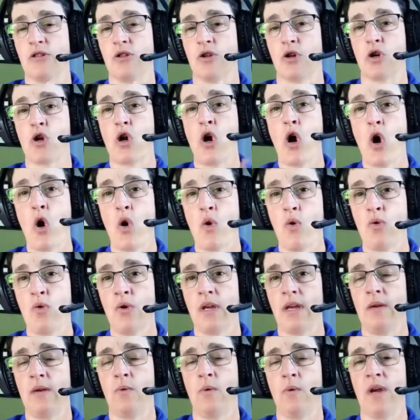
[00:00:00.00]
They're
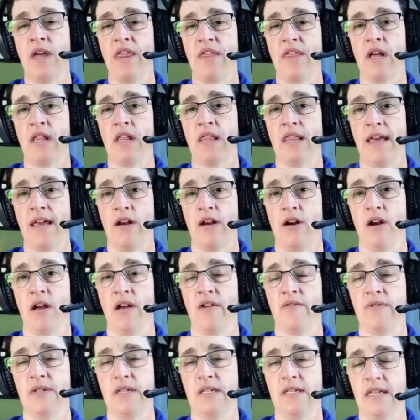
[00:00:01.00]
coated with a layer
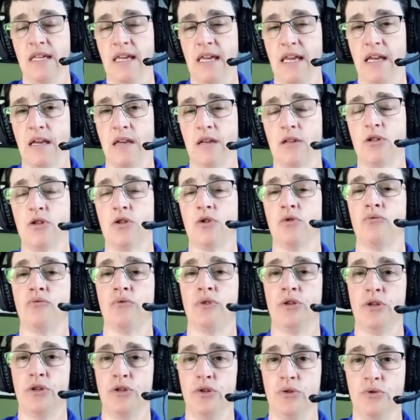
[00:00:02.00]
of zinc to
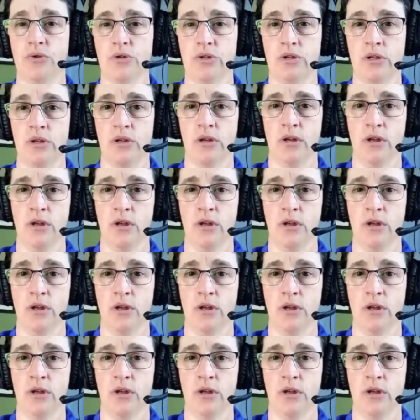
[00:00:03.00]
reduce